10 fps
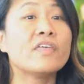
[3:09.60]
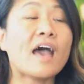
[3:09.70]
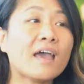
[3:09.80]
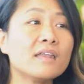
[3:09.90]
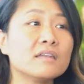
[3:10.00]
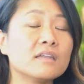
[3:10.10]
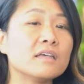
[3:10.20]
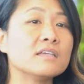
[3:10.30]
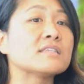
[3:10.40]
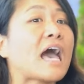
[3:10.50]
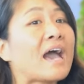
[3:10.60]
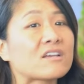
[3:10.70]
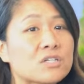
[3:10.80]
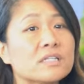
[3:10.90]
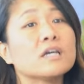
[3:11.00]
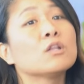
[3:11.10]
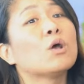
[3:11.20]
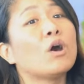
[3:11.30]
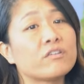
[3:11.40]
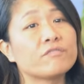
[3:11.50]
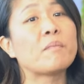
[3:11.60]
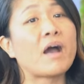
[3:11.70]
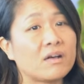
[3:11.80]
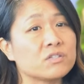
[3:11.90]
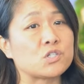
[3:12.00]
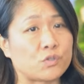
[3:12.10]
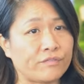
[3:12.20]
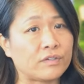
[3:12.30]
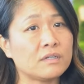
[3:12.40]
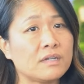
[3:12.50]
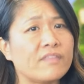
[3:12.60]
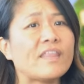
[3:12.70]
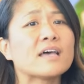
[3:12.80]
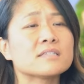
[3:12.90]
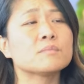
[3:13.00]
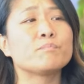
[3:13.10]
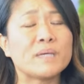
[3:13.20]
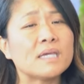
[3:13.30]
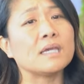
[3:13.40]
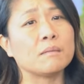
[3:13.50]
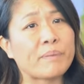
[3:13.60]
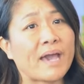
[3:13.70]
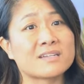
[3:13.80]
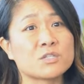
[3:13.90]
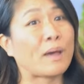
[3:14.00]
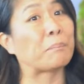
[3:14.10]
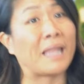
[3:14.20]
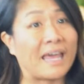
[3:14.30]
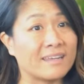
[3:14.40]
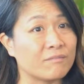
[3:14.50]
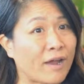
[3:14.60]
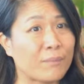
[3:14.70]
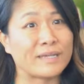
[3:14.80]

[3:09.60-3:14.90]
That is actually a lot of miles driven, and that's a big impact to our planet, right?